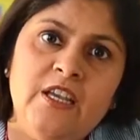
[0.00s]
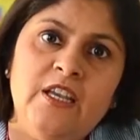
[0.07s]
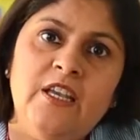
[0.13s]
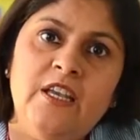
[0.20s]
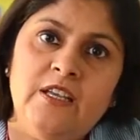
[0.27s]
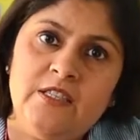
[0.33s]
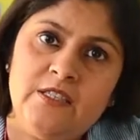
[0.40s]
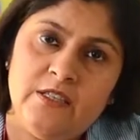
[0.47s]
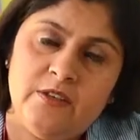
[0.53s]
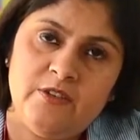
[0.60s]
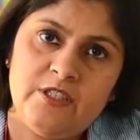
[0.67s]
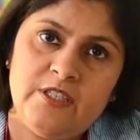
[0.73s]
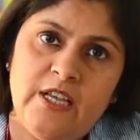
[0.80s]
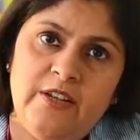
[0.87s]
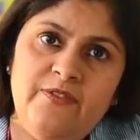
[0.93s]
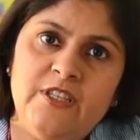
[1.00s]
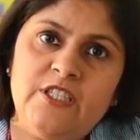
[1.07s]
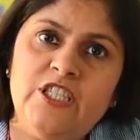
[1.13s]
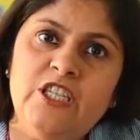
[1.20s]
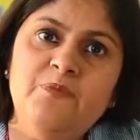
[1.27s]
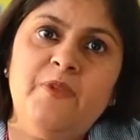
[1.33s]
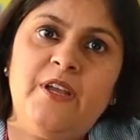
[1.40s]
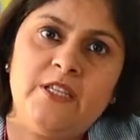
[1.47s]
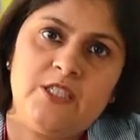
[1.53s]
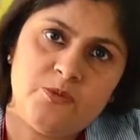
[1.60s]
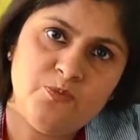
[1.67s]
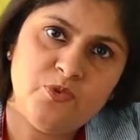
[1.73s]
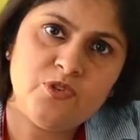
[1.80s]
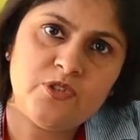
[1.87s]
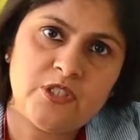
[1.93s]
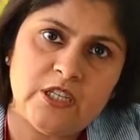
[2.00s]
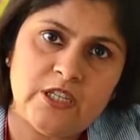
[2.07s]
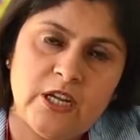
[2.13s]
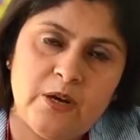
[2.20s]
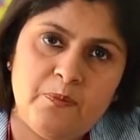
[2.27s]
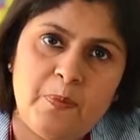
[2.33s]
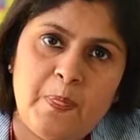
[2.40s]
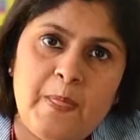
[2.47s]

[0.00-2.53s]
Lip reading: his self-esteem gets boosted up.